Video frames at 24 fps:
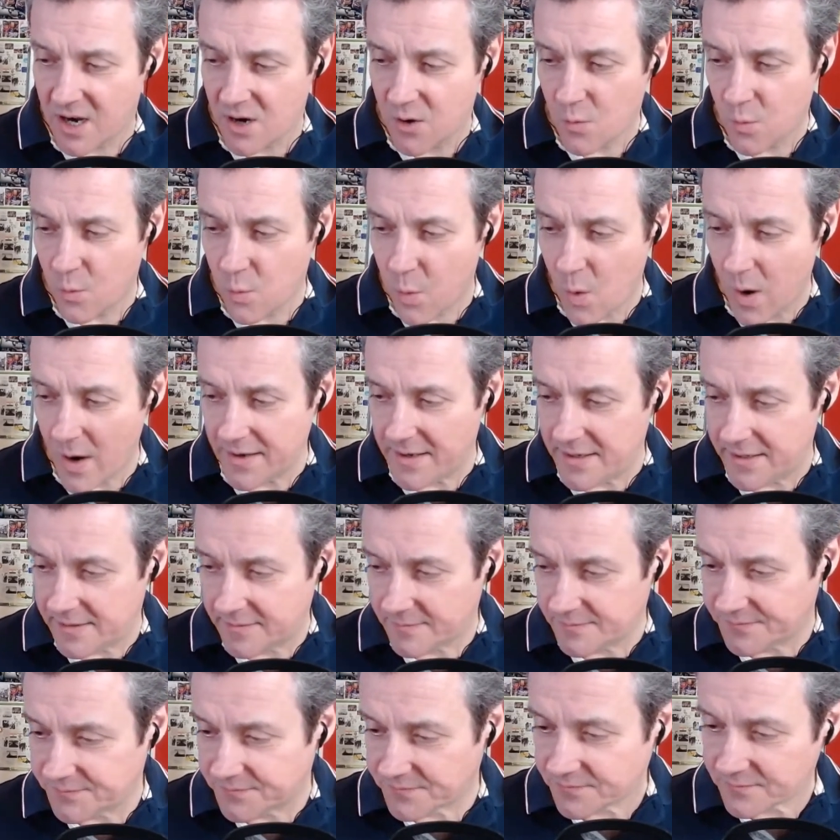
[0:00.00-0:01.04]
One,
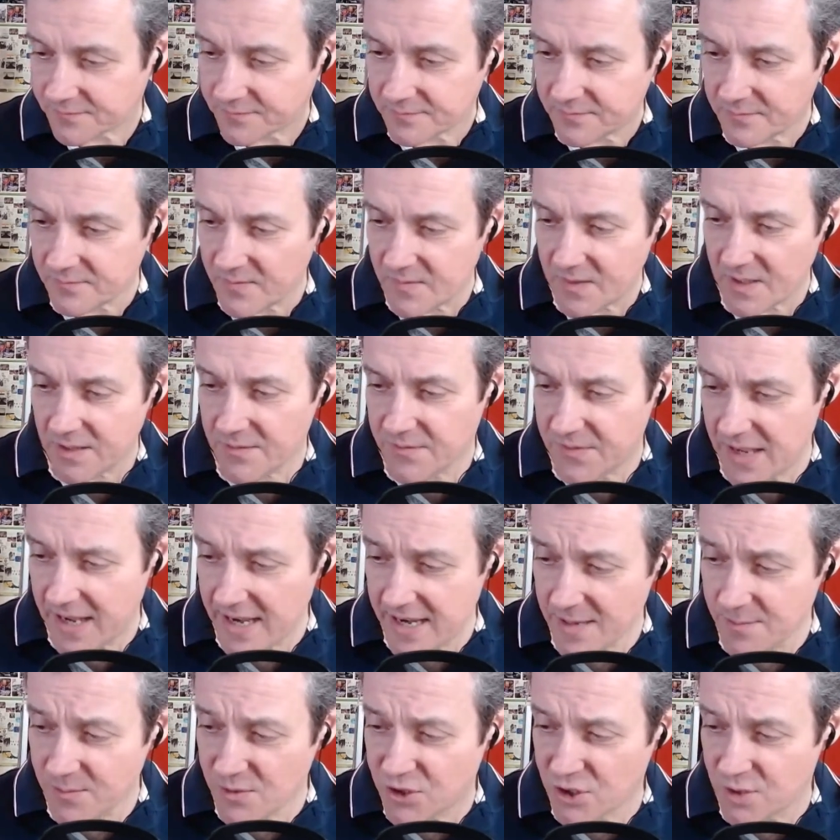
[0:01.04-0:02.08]
the
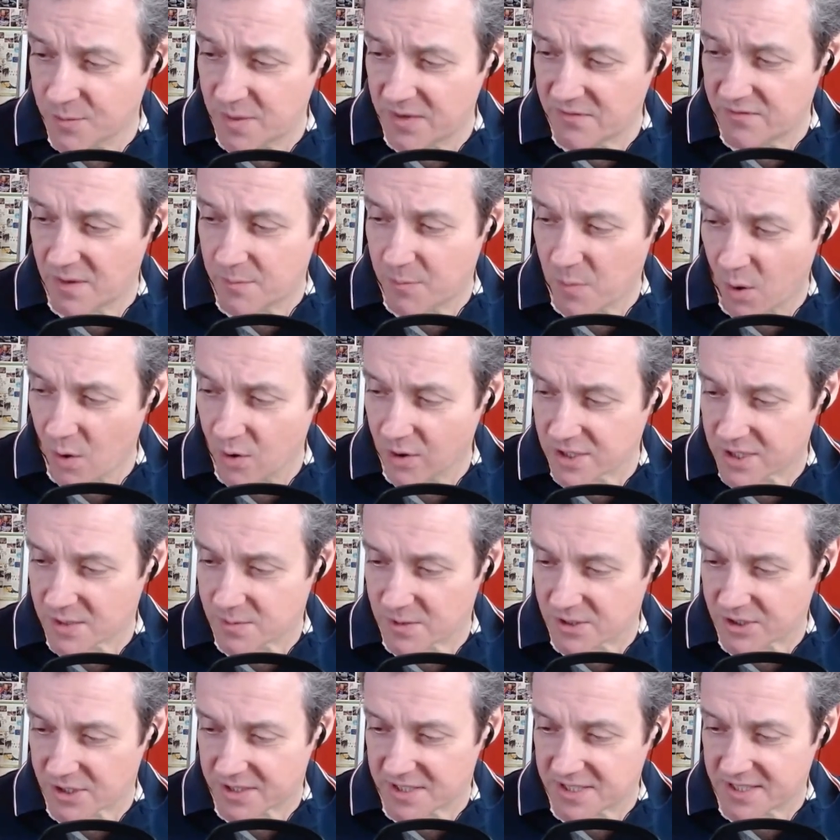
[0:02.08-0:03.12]
aim should be reports
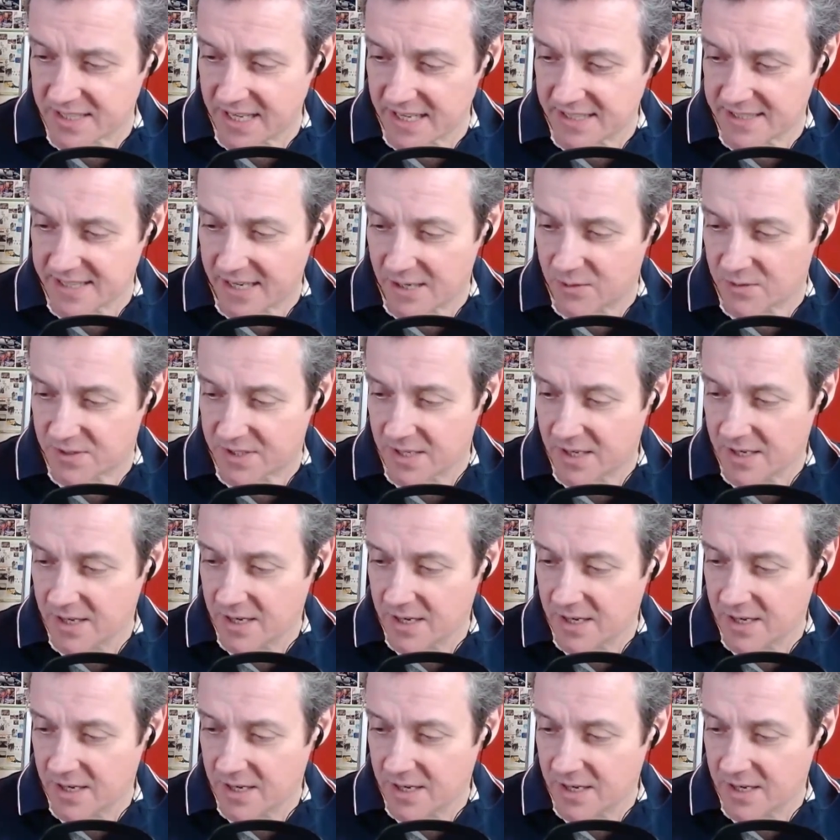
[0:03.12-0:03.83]
which set out